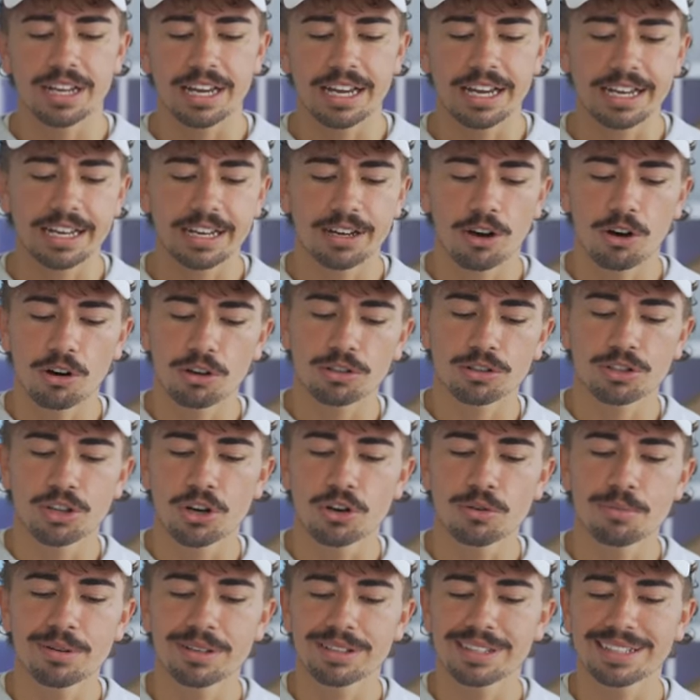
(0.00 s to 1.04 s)
uh,
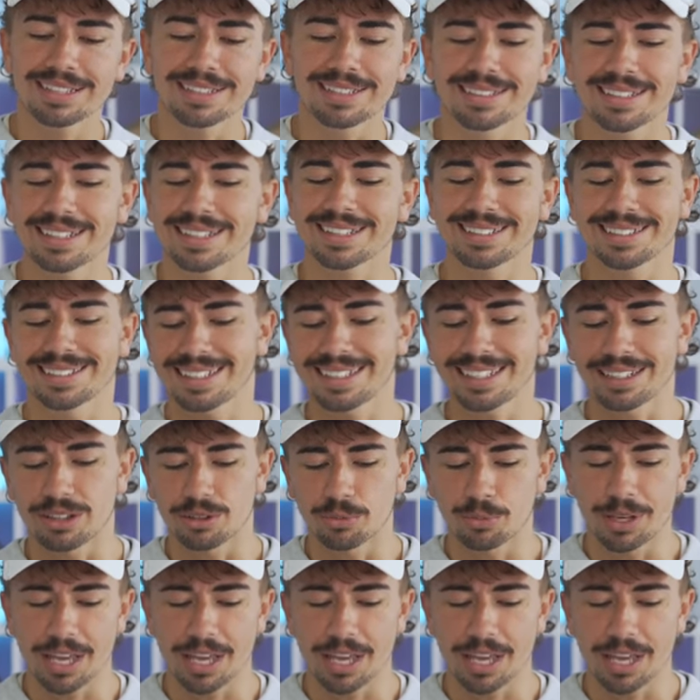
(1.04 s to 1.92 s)
October the 16th,